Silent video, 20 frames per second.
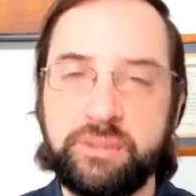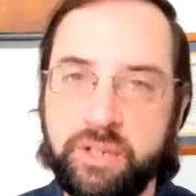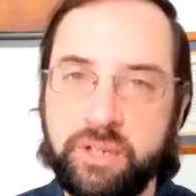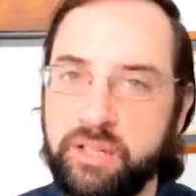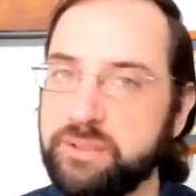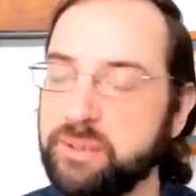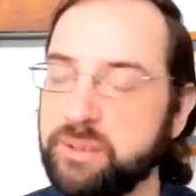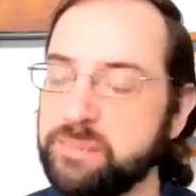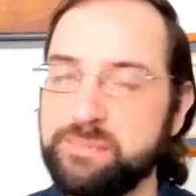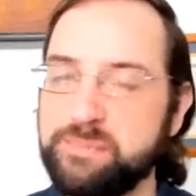
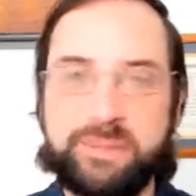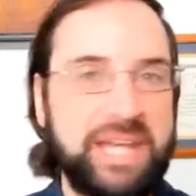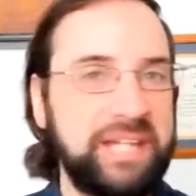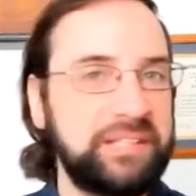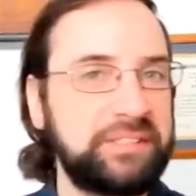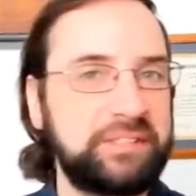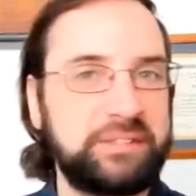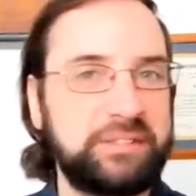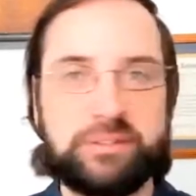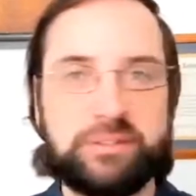And so it all
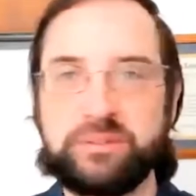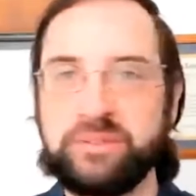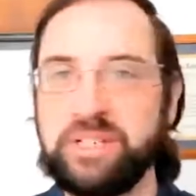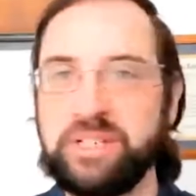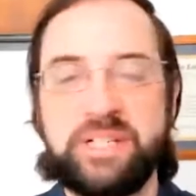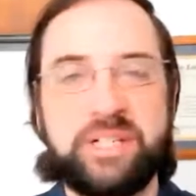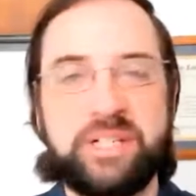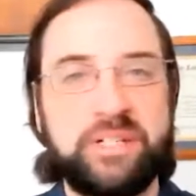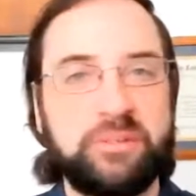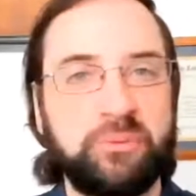comes back
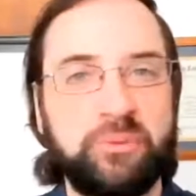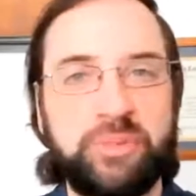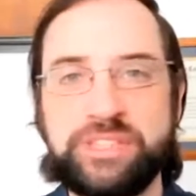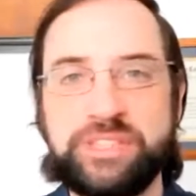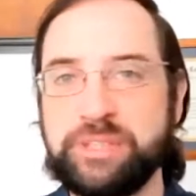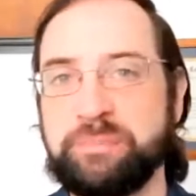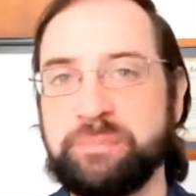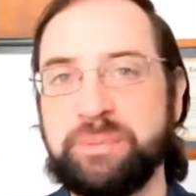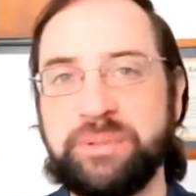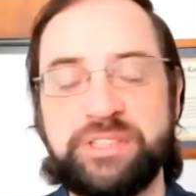to
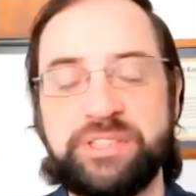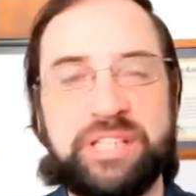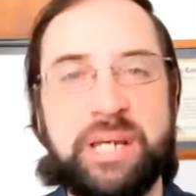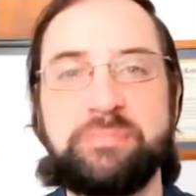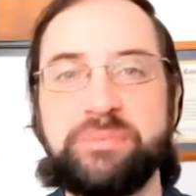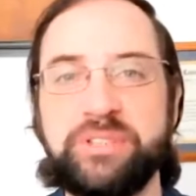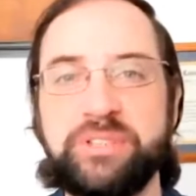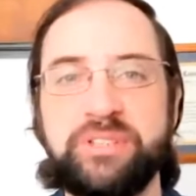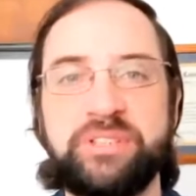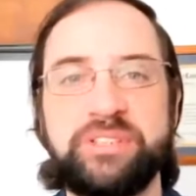risk
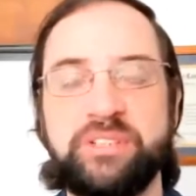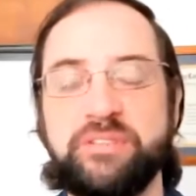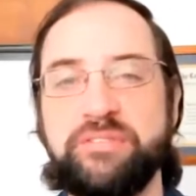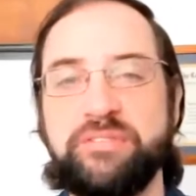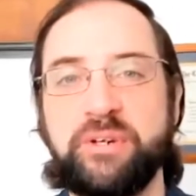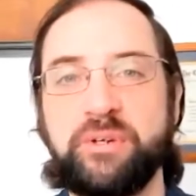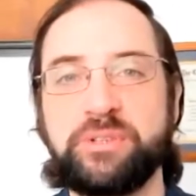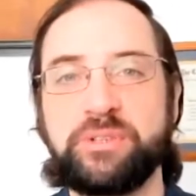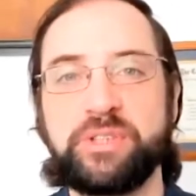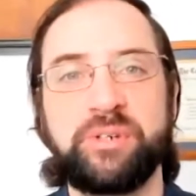
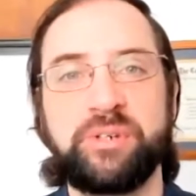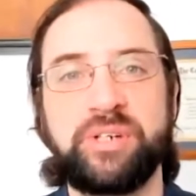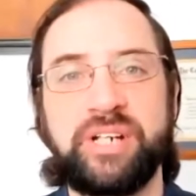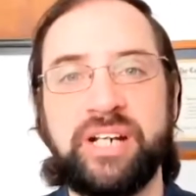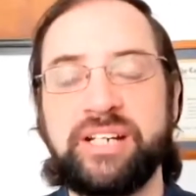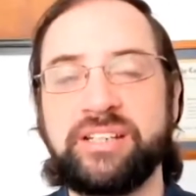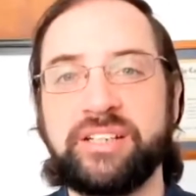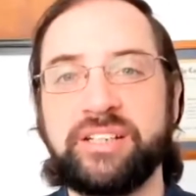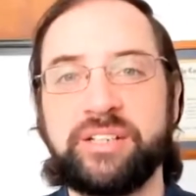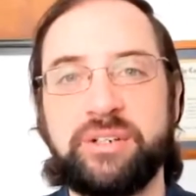perceptions of those
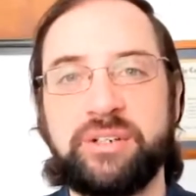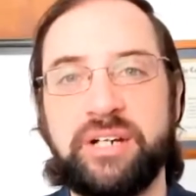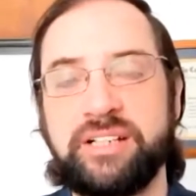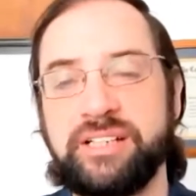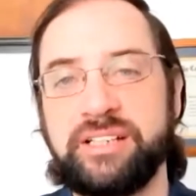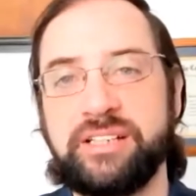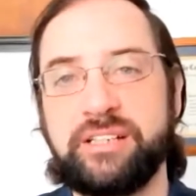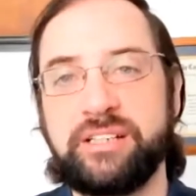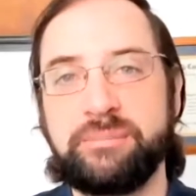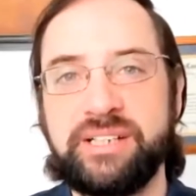creating the
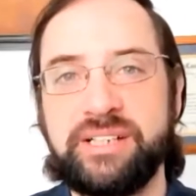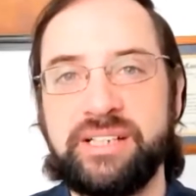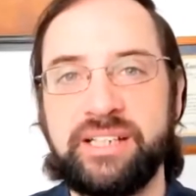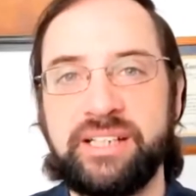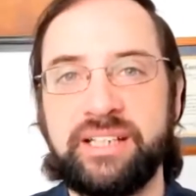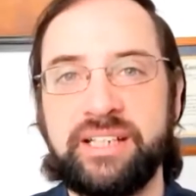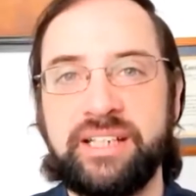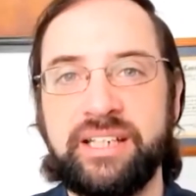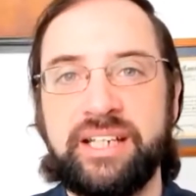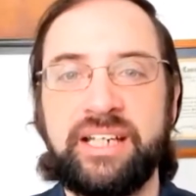credit and the
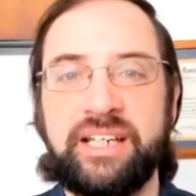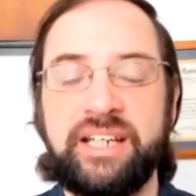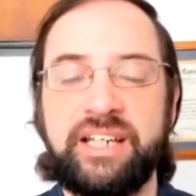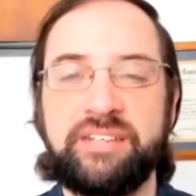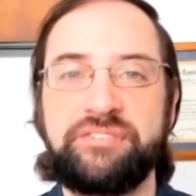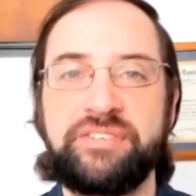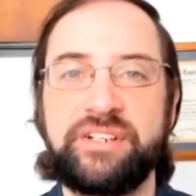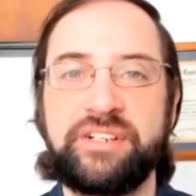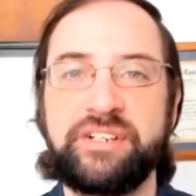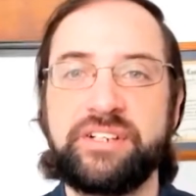money.
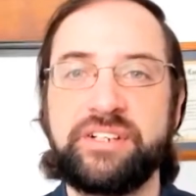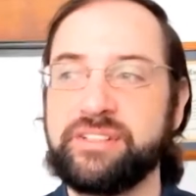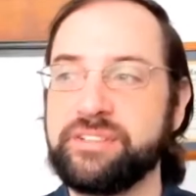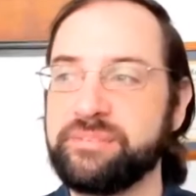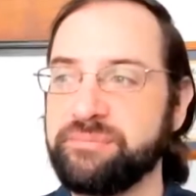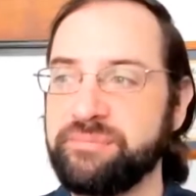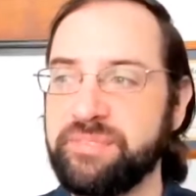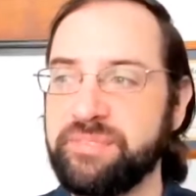If